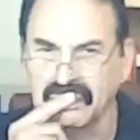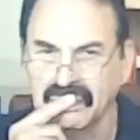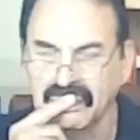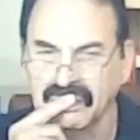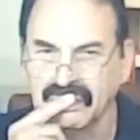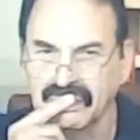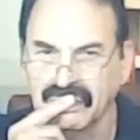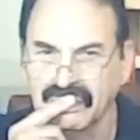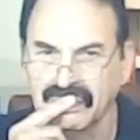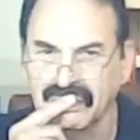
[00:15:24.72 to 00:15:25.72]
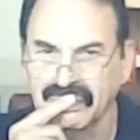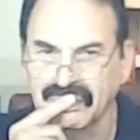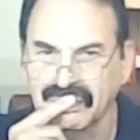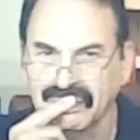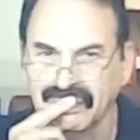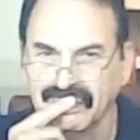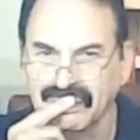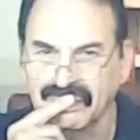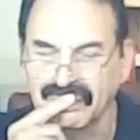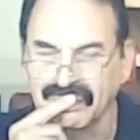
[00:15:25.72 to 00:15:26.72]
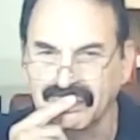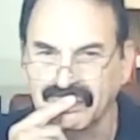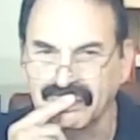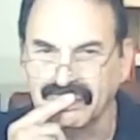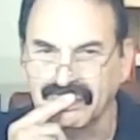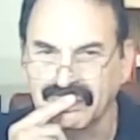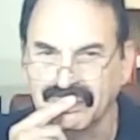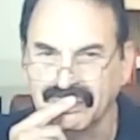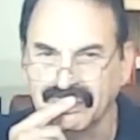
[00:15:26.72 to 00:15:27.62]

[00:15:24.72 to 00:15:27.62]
And I said to her, I said, I don't know if